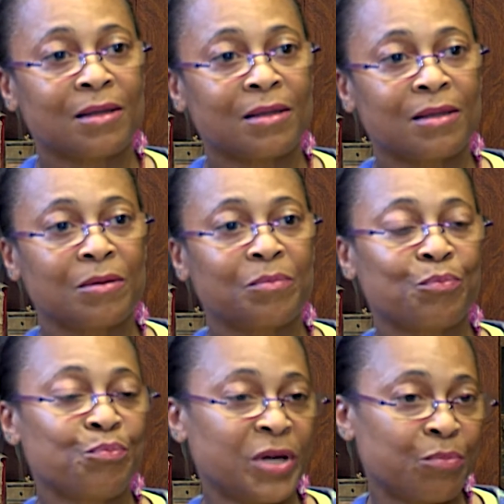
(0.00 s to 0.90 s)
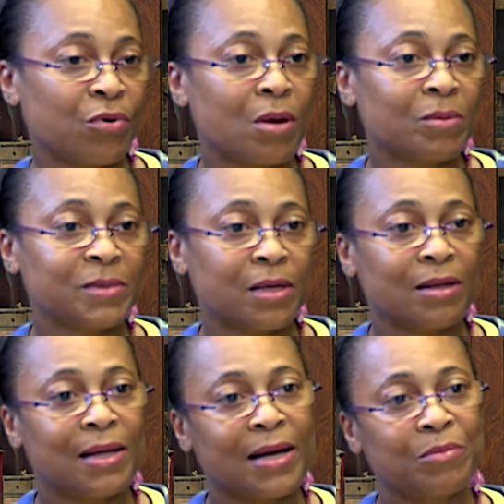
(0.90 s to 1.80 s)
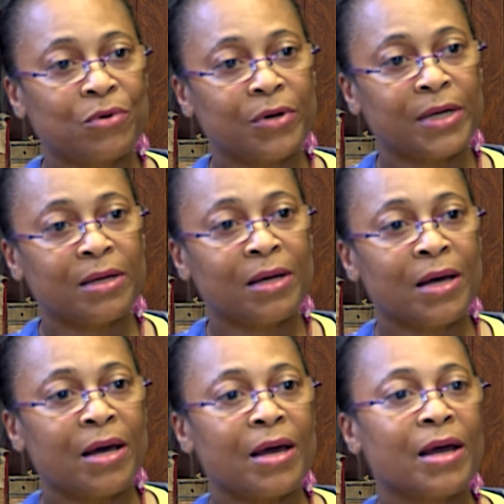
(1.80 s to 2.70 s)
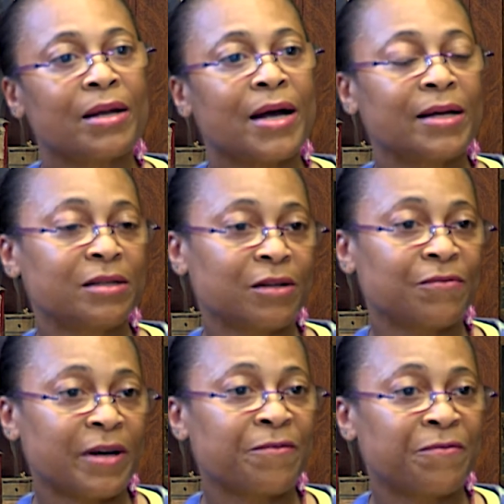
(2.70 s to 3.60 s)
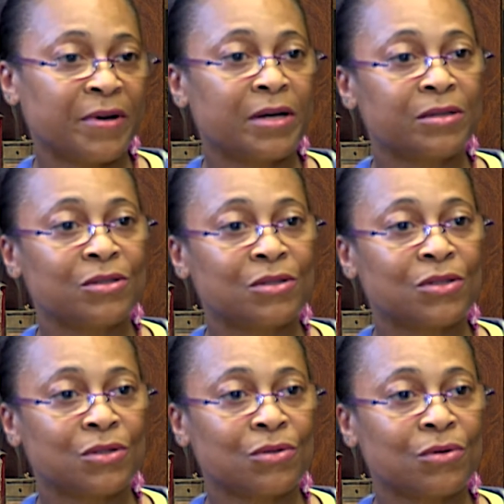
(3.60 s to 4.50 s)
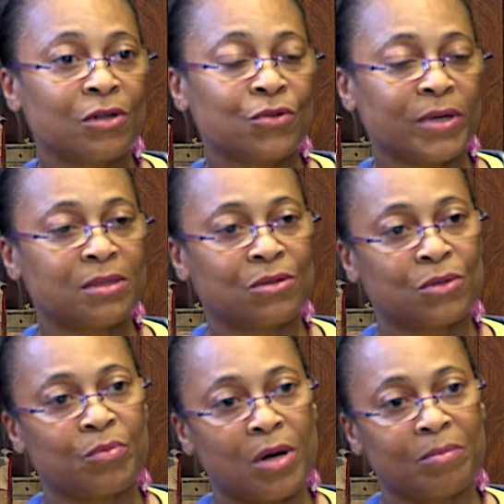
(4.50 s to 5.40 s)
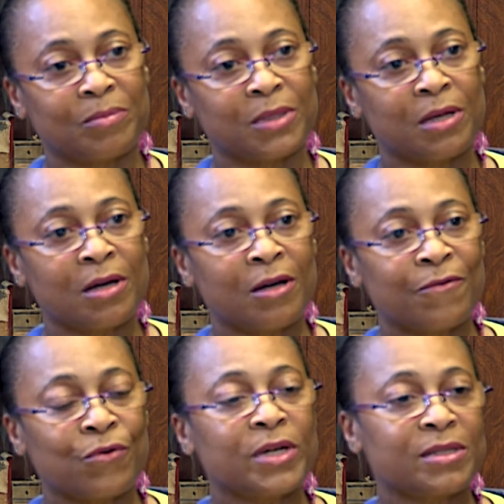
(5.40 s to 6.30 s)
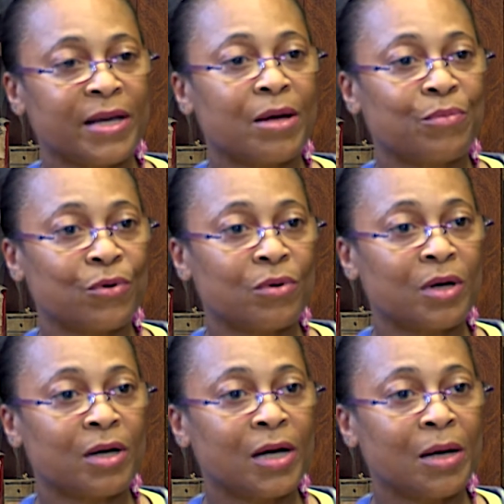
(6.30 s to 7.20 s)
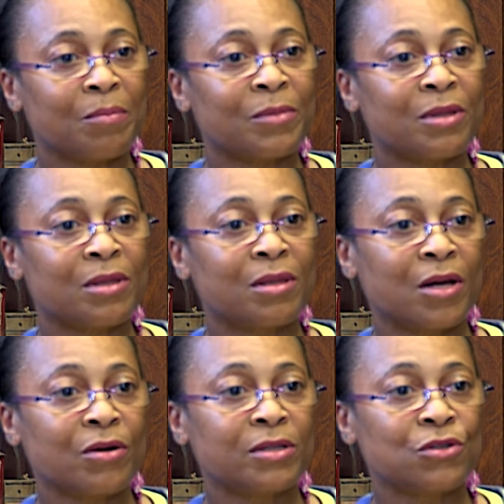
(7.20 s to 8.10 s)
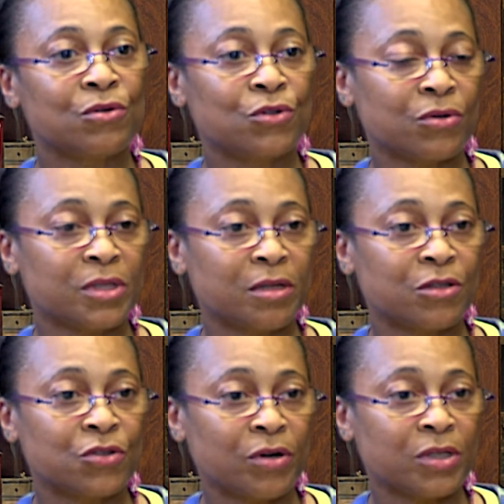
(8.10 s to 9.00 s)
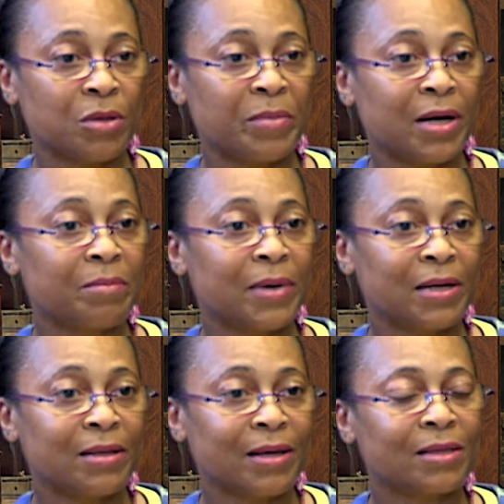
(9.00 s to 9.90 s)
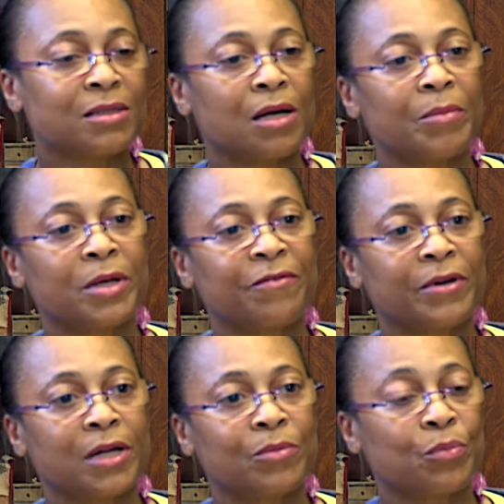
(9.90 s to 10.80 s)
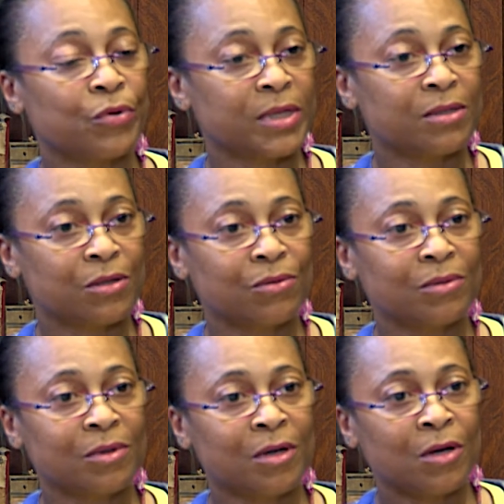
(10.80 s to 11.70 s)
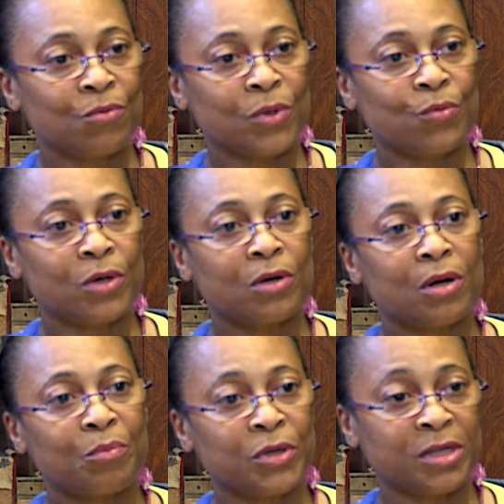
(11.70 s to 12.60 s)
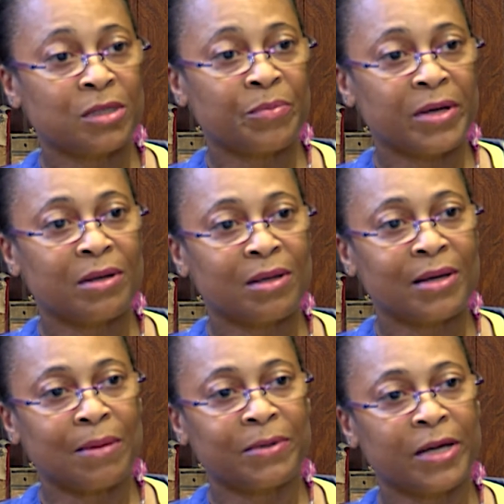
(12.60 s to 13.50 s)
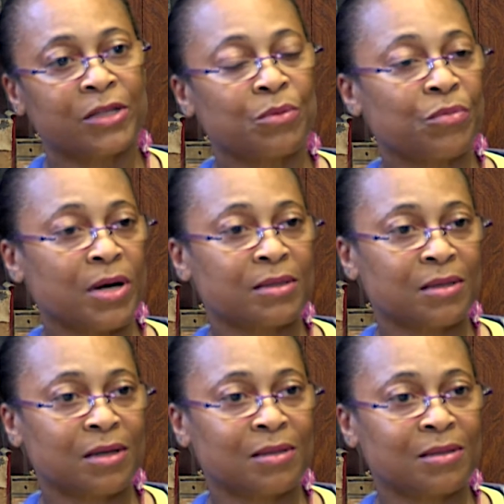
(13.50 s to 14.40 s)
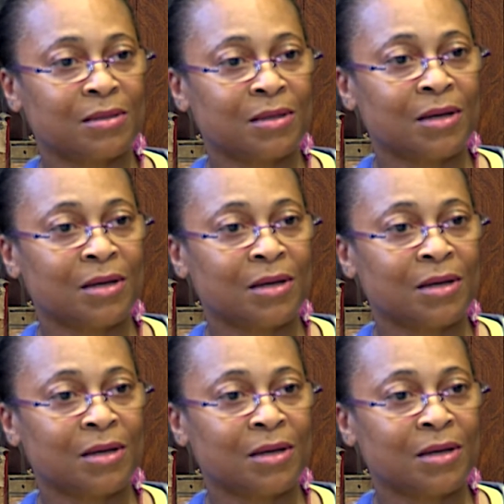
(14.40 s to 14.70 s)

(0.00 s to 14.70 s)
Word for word: the big problems in the library and identify funds to address those problems. For example, um, there is New Jersey construction bond money that's coming available pretty soon. We will participate in the application process,